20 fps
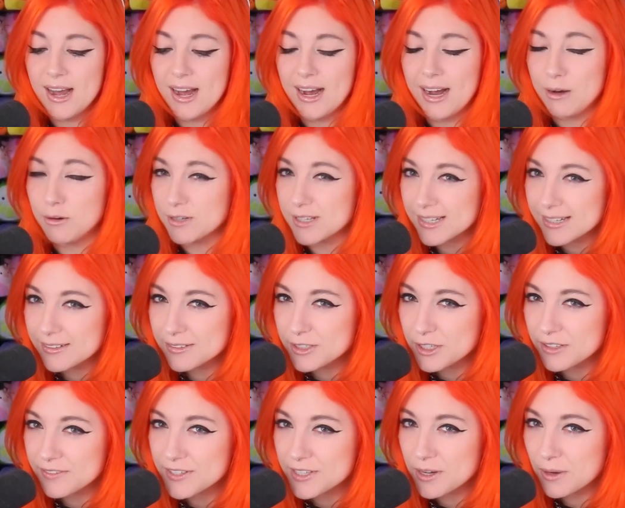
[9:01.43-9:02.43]
I was a little
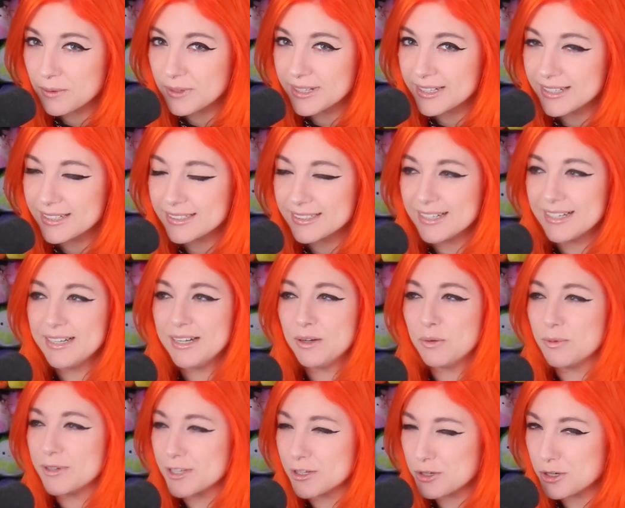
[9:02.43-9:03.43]
nervous going in,
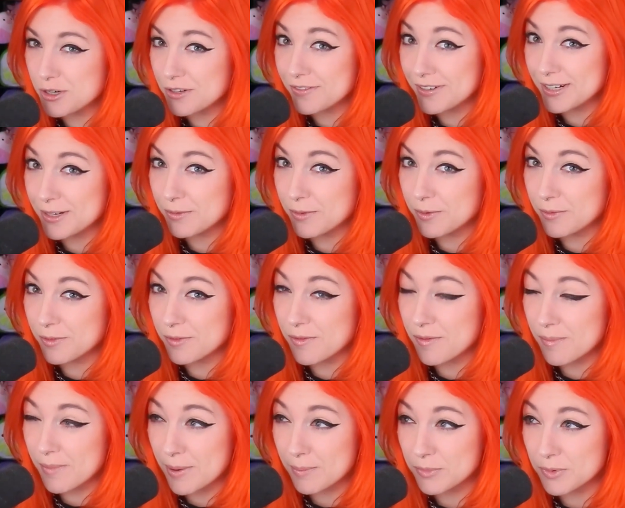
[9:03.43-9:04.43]
wasn't sure if anyone would
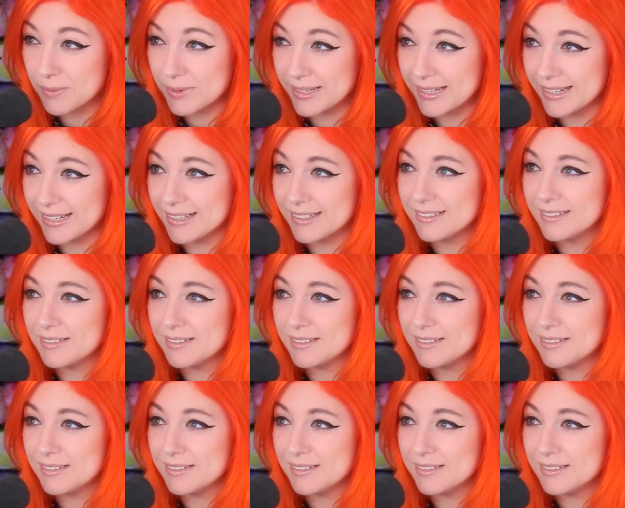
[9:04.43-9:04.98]
remember me.